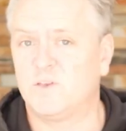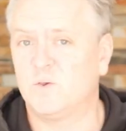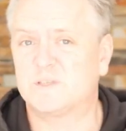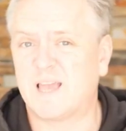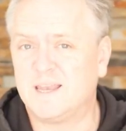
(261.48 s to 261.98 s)
you
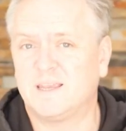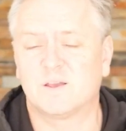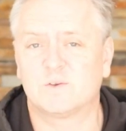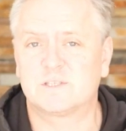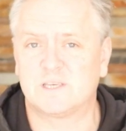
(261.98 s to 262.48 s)
use any of
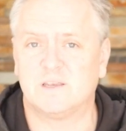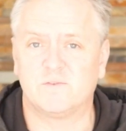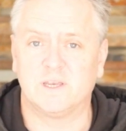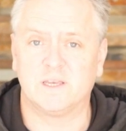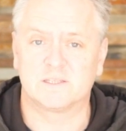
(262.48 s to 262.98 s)
those
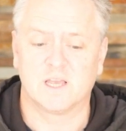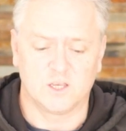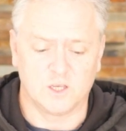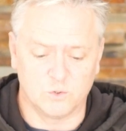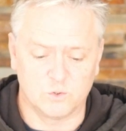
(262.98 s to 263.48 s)
CVs,
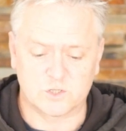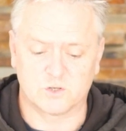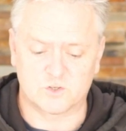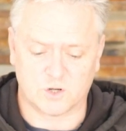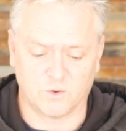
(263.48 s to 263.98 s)
you lose
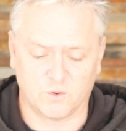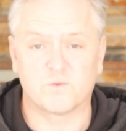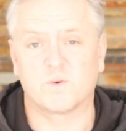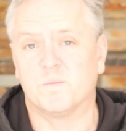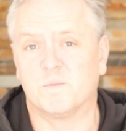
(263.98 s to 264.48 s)
control
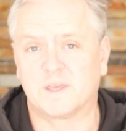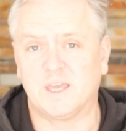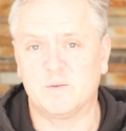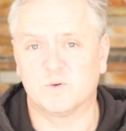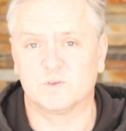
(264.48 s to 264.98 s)
from the
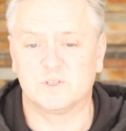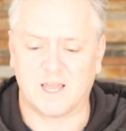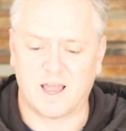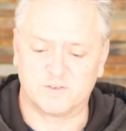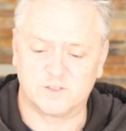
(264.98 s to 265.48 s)
keyboard. You
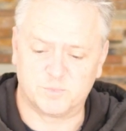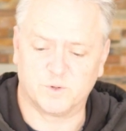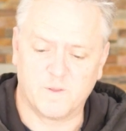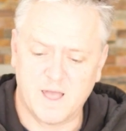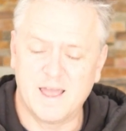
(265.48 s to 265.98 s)
have to
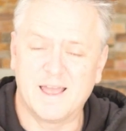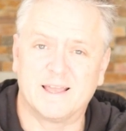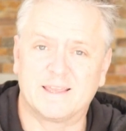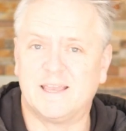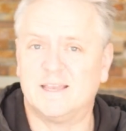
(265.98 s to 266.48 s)
put
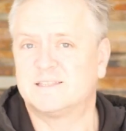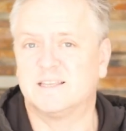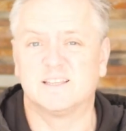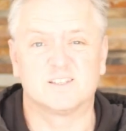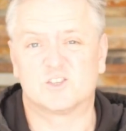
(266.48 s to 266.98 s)
a gate
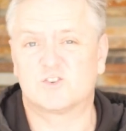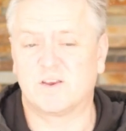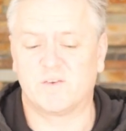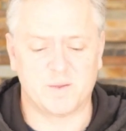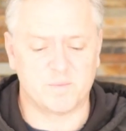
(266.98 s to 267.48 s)
in to
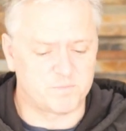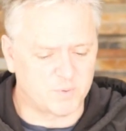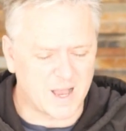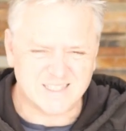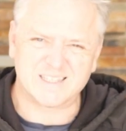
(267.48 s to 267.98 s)
trigger it.
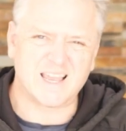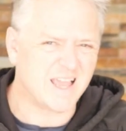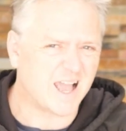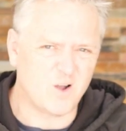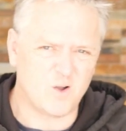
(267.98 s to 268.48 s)
But as I say,
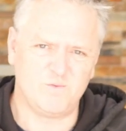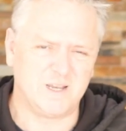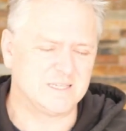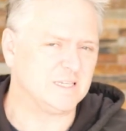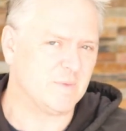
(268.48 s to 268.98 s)
I can't
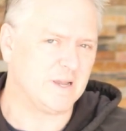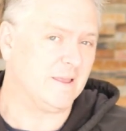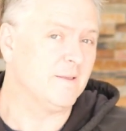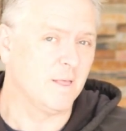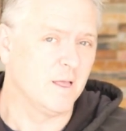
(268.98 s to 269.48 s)
really see many
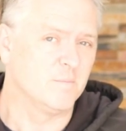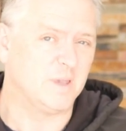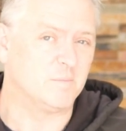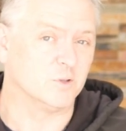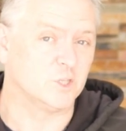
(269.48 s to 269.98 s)

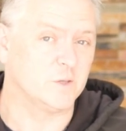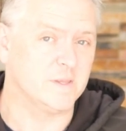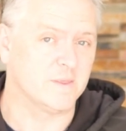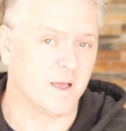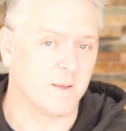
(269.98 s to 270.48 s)
people
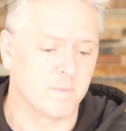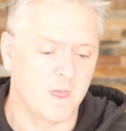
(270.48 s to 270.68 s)
doing that.